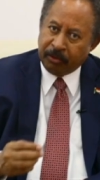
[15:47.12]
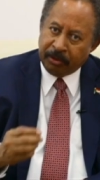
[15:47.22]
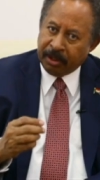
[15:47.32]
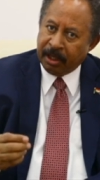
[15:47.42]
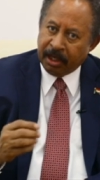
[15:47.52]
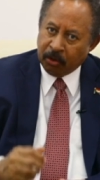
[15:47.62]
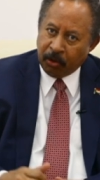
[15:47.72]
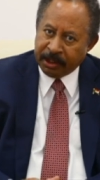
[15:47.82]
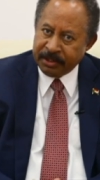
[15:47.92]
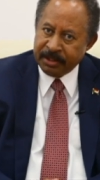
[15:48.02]

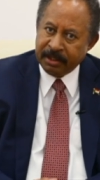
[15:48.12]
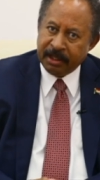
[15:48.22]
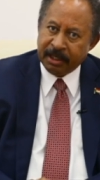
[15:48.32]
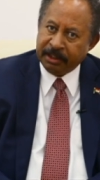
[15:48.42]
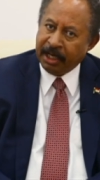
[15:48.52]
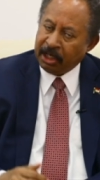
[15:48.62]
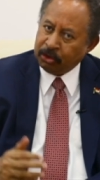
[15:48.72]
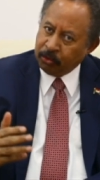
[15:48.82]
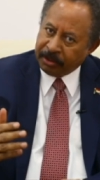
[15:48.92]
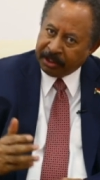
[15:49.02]
lawyers. They are
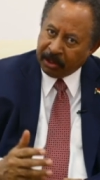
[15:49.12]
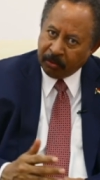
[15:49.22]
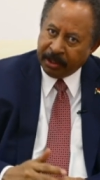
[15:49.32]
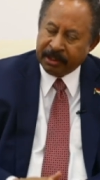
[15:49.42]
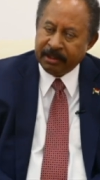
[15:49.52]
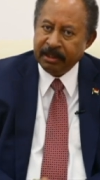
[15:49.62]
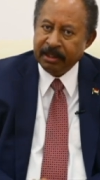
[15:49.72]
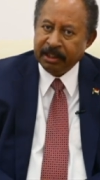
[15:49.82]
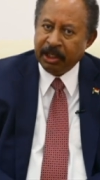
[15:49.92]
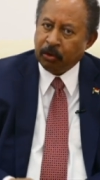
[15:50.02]
doing their work.
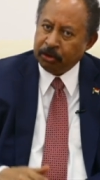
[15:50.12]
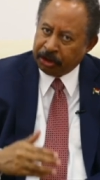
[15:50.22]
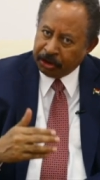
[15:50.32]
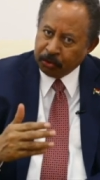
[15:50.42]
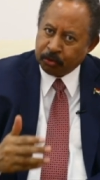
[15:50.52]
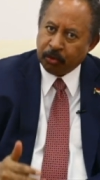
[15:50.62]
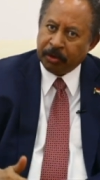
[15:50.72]
They continue to